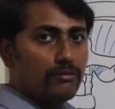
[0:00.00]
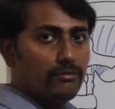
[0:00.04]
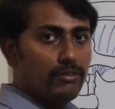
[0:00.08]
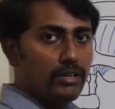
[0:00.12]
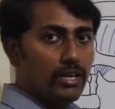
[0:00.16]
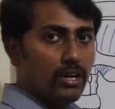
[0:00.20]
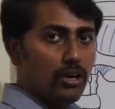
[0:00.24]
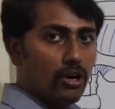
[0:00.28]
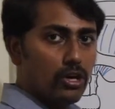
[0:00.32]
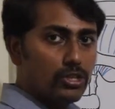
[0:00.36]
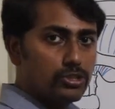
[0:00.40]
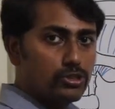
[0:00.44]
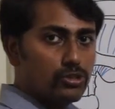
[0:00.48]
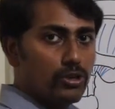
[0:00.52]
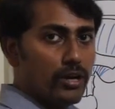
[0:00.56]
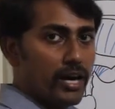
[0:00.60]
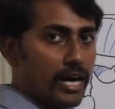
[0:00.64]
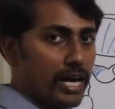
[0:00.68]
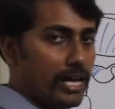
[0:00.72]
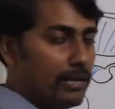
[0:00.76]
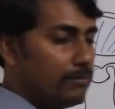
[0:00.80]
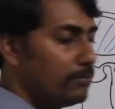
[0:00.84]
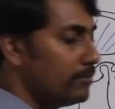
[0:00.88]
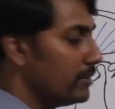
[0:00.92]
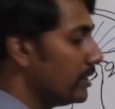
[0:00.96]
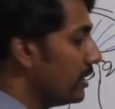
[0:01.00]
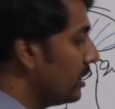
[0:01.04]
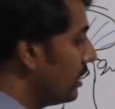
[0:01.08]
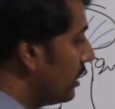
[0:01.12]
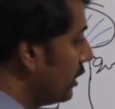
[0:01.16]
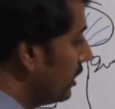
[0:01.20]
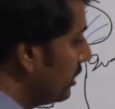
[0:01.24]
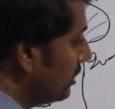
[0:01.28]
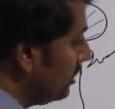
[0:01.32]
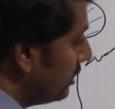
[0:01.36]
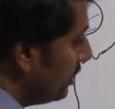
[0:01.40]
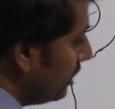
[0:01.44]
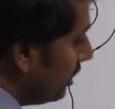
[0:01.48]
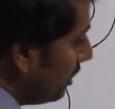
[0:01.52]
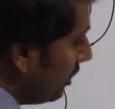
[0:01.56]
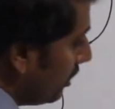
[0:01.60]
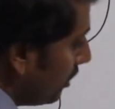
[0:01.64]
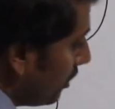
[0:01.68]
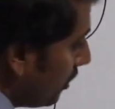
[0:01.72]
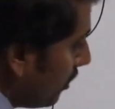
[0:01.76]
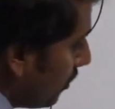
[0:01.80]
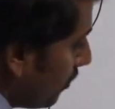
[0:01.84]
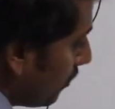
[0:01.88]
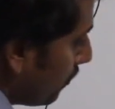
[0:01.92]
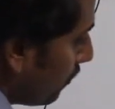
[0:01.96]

will also help in the